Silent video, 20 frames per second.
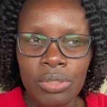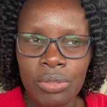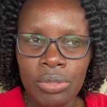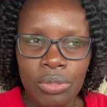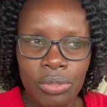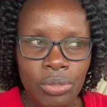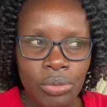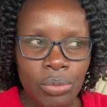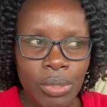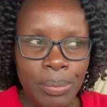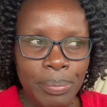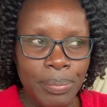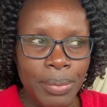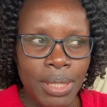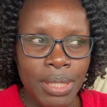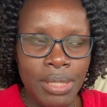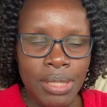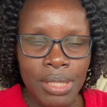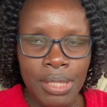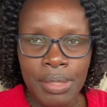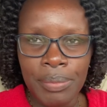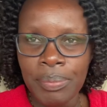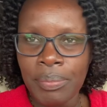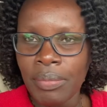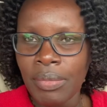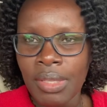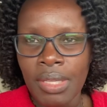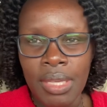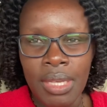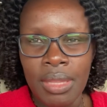You go to one party
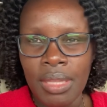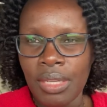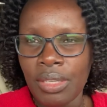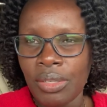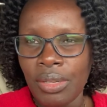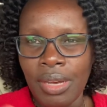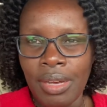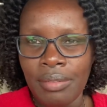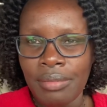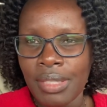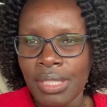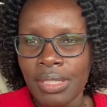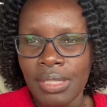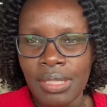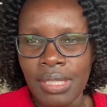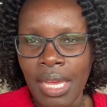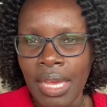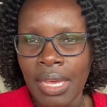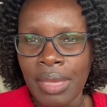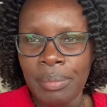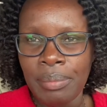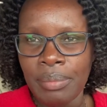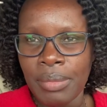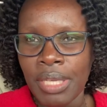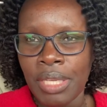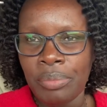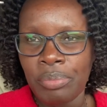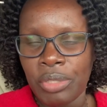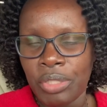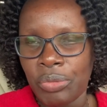and then you have this time
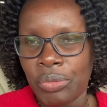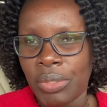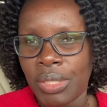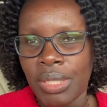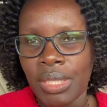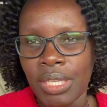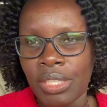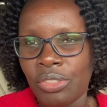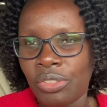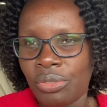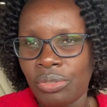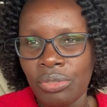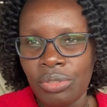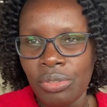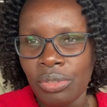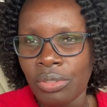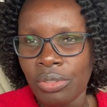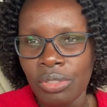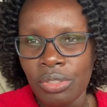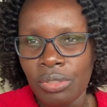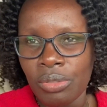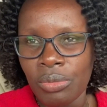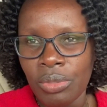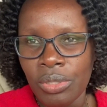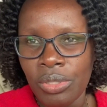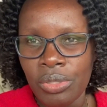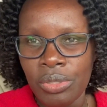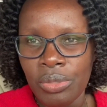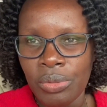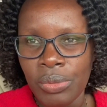in between that you don't know
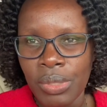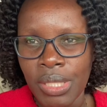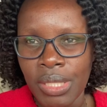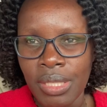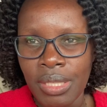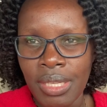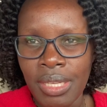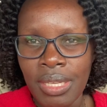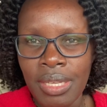what to do with.